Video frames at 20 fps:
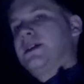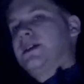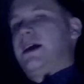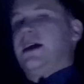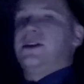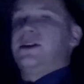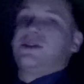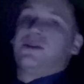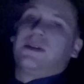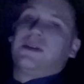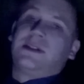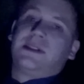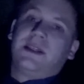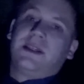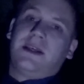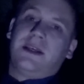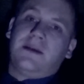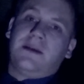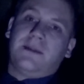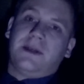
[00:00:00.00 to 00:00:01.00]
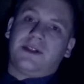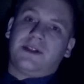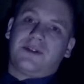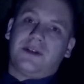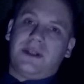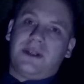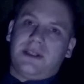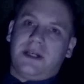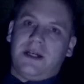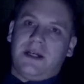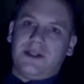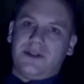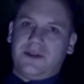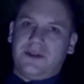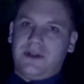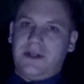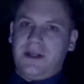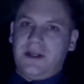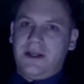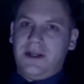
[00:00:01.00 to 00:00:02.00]
I enjoy seeking mysteries. I
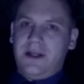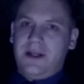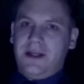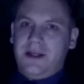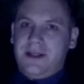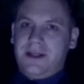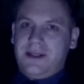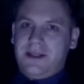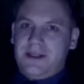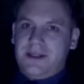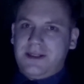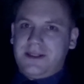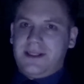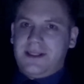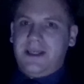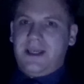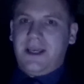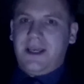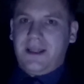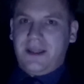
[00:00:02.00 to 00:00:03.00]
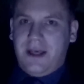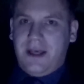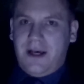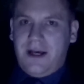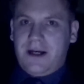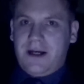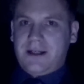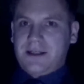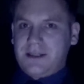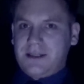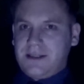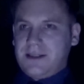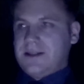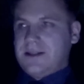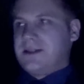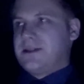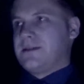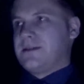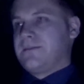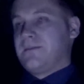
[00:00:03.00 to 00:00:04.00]
enjoy seeking their
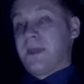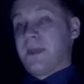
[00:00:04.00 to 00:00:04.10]
answers.